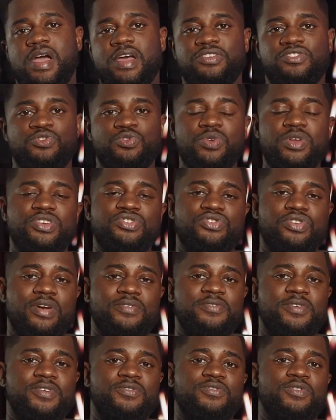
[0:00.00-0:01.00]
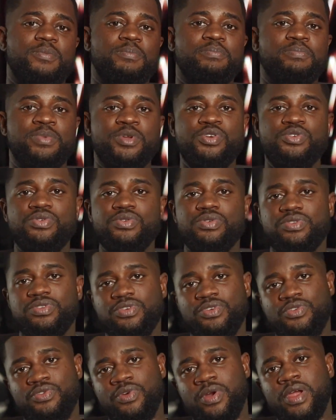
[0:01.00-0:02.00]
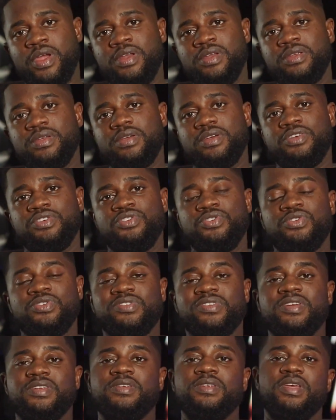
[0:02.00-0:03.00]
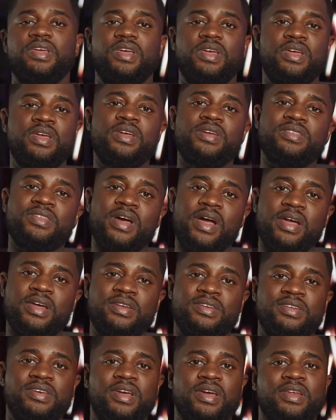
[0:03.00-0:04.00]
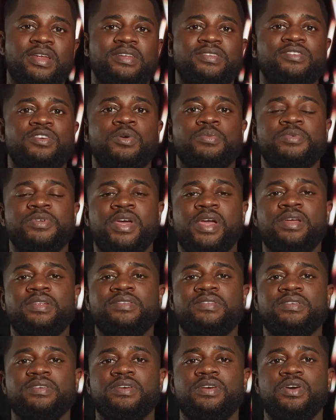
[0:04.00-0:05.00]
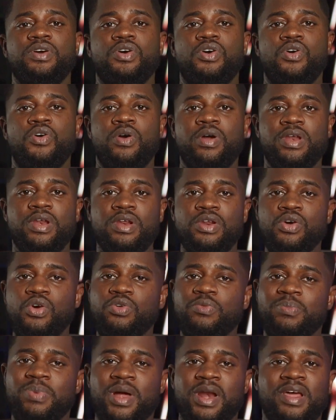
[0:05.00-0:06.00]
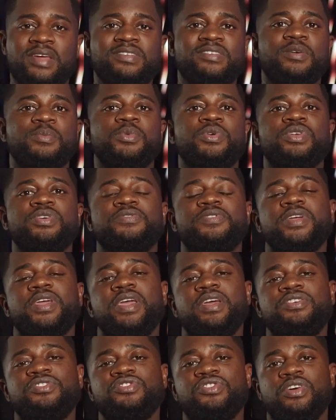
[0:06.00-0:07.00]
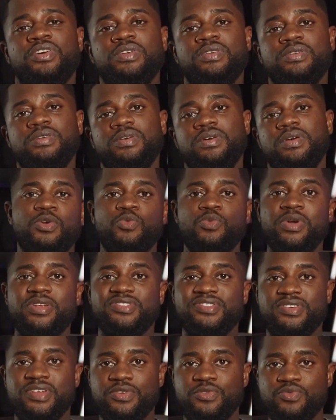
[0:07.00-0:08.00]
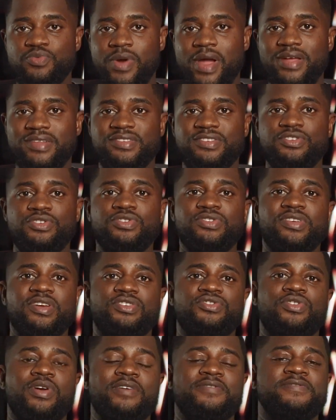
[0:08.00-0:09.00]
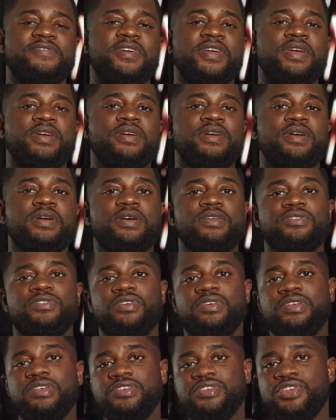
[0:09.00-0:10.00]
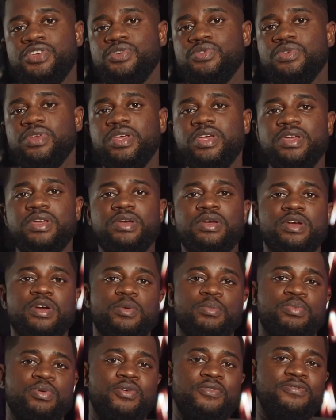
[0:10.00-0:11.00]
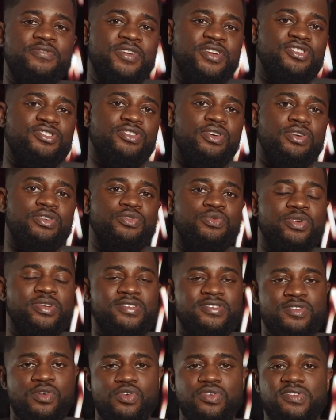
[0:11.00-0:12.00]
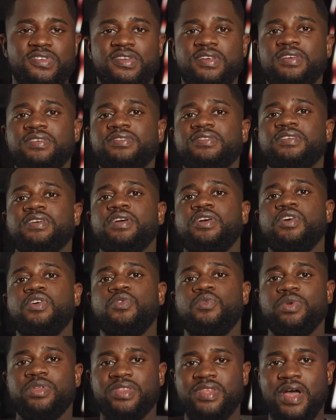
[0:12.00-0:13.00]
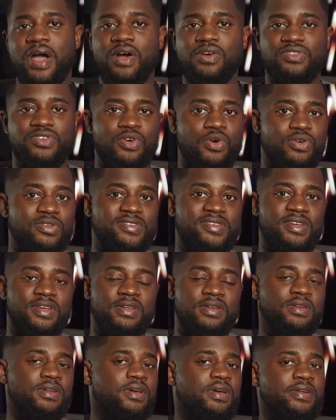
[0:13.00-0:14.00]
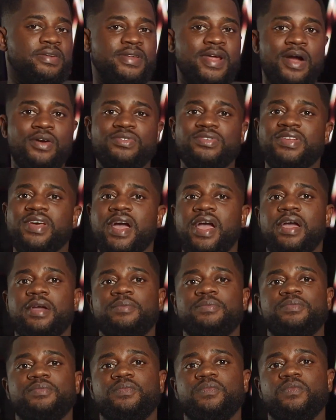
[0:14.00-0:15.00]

I switch traffic from blue to green using either a DNS update or a load balancer modification, which directs user traffic to the newly provisioned resources without causing downtime.